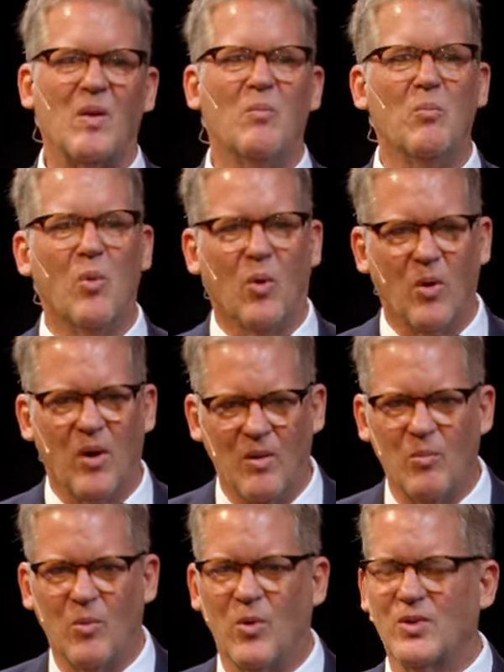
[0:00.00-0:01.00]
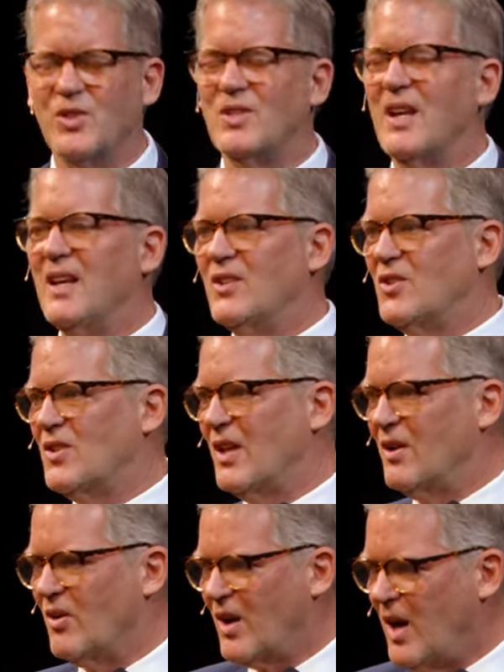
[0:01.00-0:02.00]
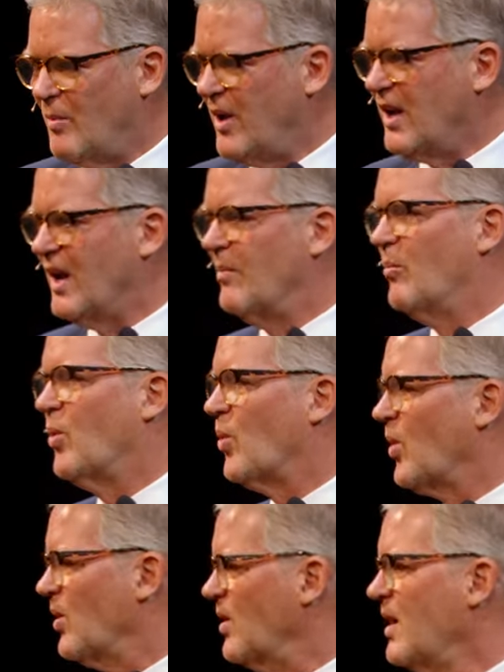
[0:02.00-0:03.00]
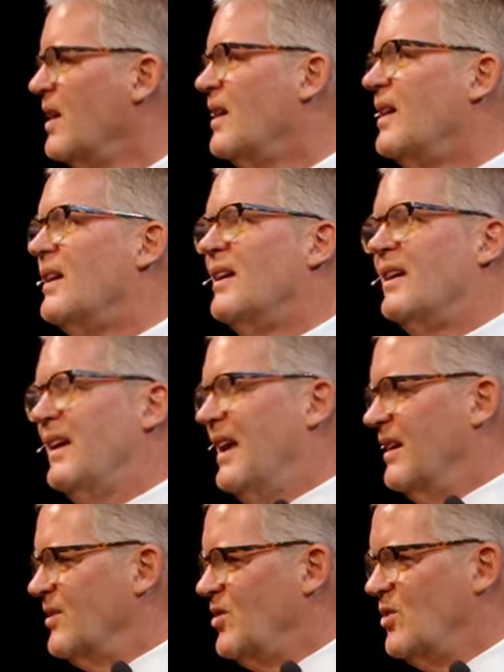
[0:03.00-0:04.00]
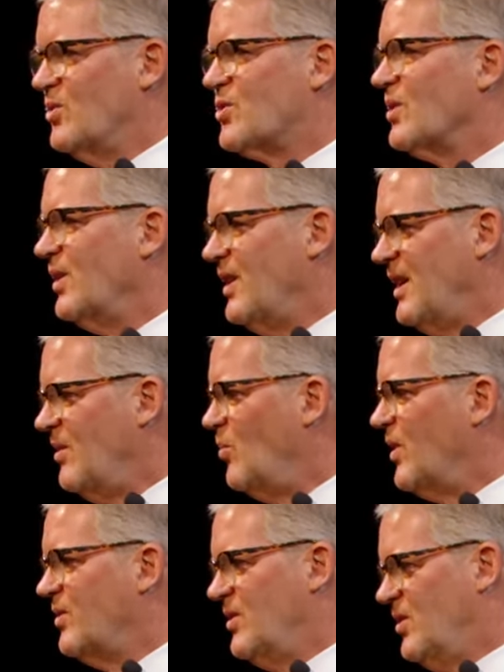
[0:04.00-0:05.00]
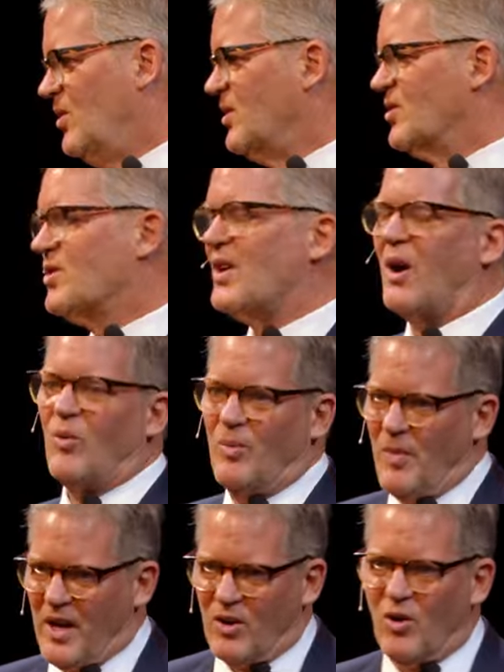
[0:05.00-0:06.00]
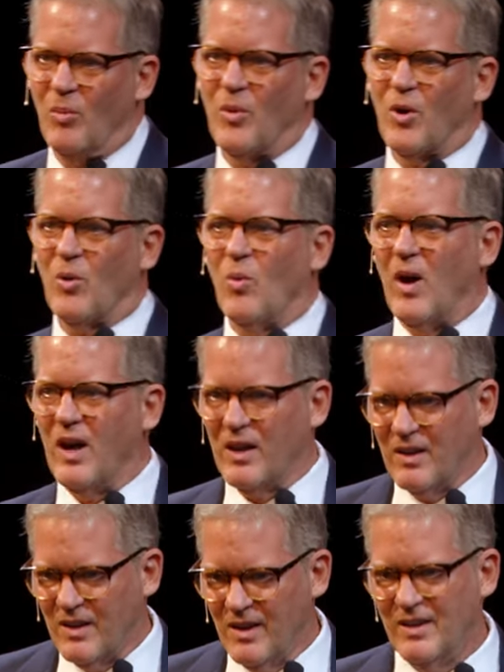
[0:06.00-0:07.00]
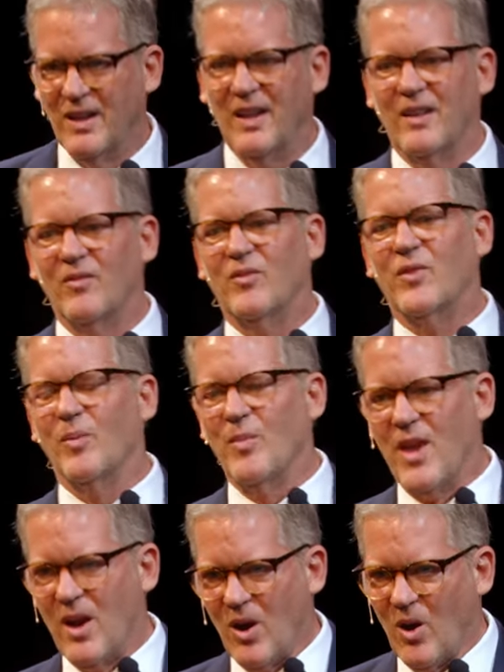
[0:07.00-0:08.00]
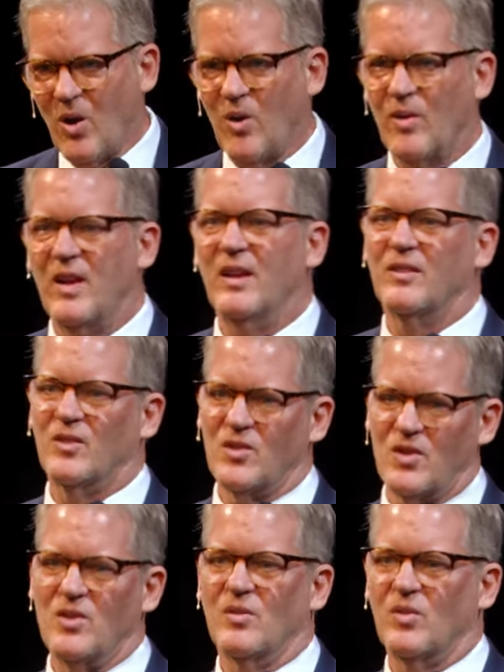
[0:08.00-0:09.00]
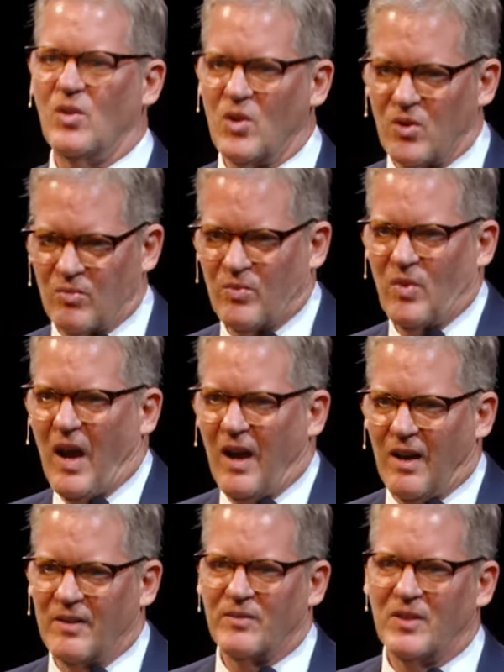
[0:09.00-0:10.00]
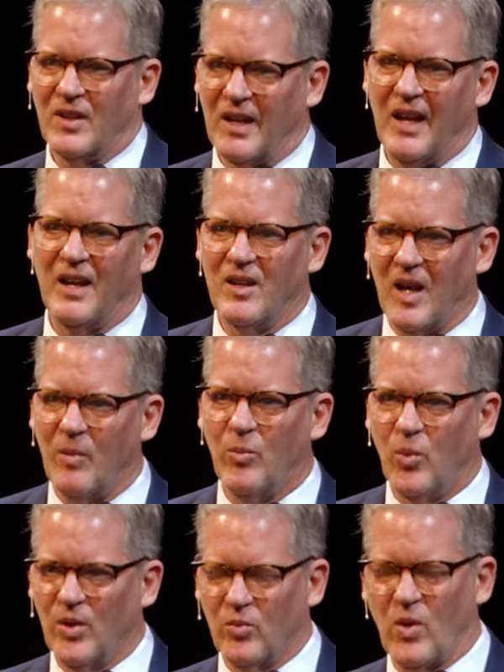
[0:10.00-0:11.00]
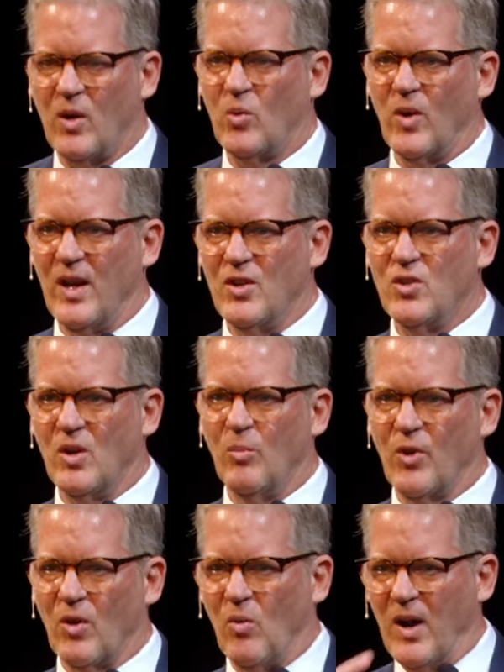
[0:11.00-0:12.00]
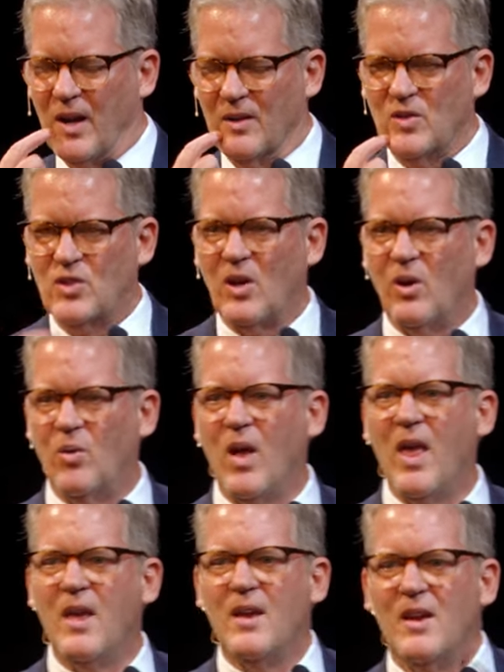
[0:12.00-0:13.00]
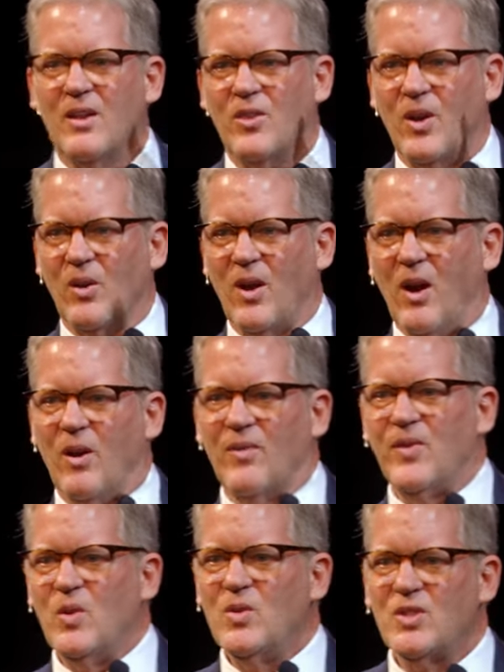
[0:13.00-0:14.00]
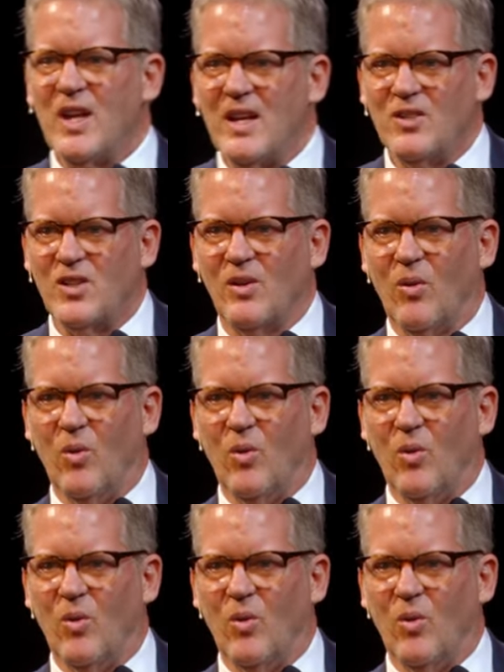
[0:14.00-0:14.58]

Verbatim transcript: more and more states that are coming on board. And usually, when you can start with medical marijuana, and then from there, it's you, are uh, going to end up with recreational marijuana. So, there are a few states in